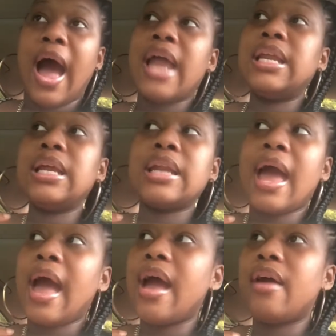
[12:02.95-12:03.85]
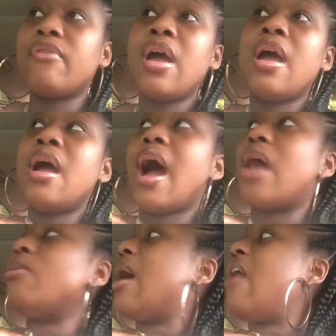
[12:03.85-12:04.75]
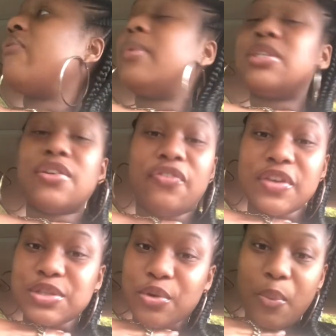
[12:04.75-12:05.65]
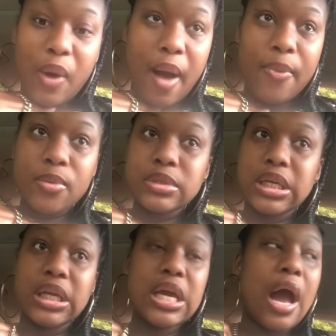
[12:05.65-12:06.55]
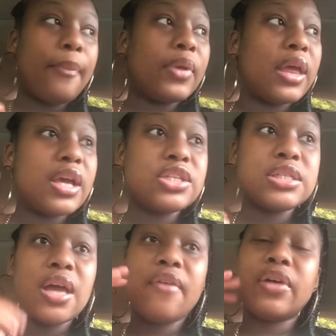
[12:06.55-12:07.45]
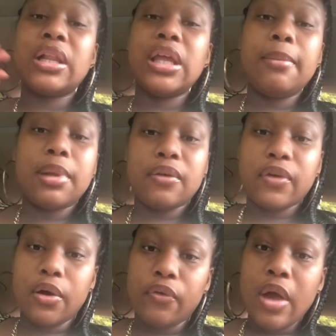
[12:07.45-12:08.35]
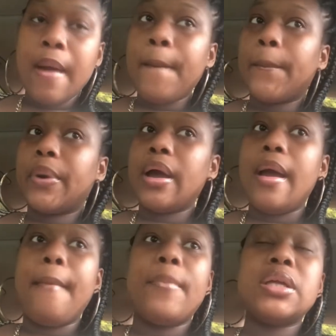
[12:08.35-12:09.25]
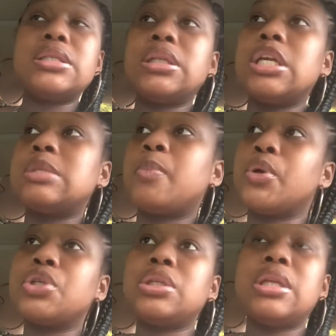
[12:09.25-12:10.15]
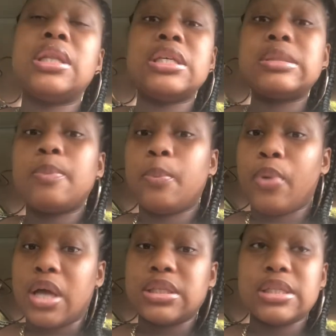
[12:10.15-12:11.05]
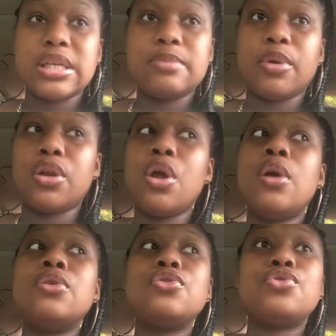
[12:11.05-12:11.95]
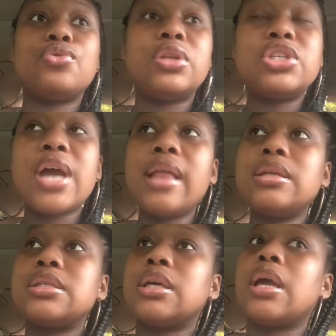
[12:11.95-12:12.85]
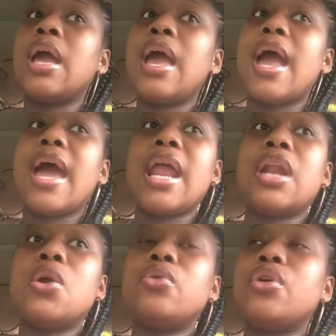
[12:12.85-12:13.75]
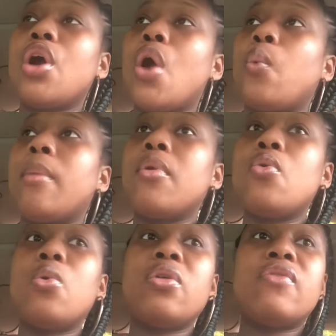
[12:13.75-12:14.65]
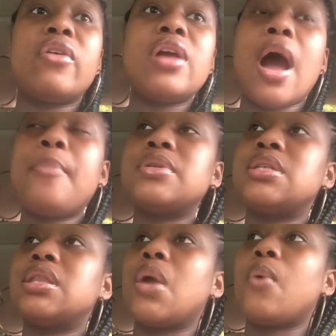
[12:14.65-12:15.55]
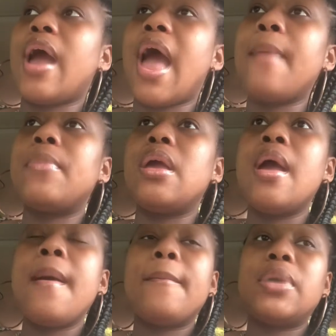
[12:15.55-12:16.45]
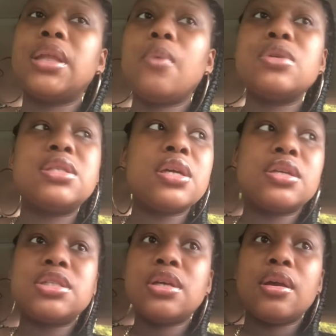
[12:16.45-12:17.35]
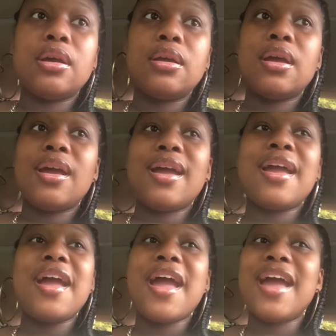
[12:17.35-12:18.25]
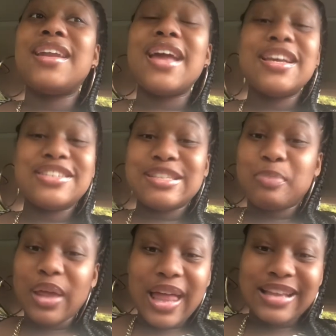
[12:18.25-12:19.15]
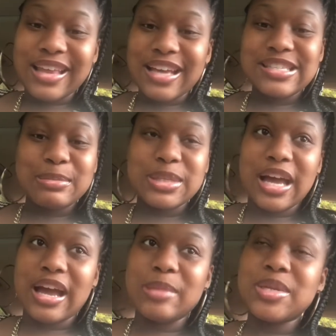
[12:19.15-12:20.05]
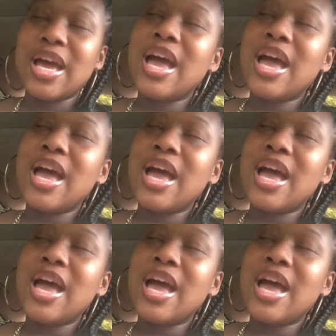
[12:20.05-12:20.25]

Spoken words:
I don't have a bunch of physical problems, any complications. I have a clean bill of health, but mentally and spiritually, this process has been truly challenging. And I know there are women who are the very opposite. They were happy, but they were sick as shit. And it just be like that sometimes.